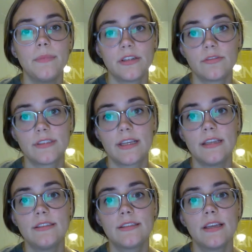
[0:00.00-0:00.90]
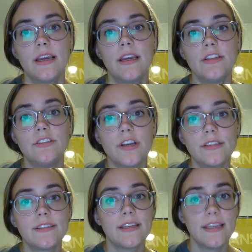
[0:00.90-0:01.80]
mental states
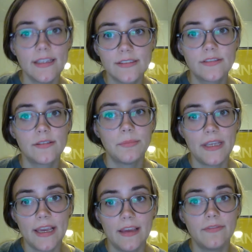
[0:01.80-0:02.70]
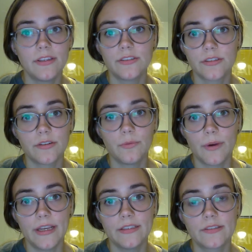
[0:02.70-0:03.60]
just is to behave in certain
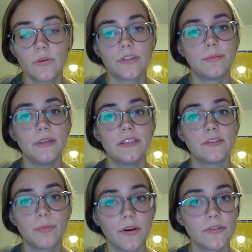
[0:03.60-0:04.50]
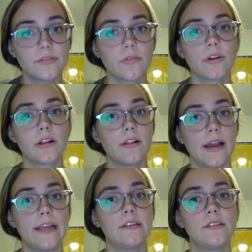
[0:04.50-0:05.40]
ways, or to be disposed or
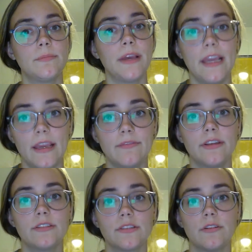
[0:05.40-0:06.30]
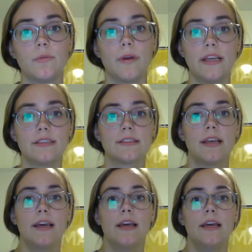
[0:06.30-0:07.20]
inclined to behave in certain ways.
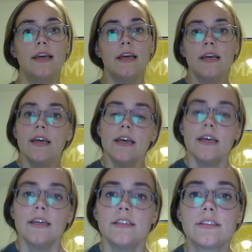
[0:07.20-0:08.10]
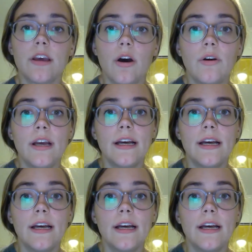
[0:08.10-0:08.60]
So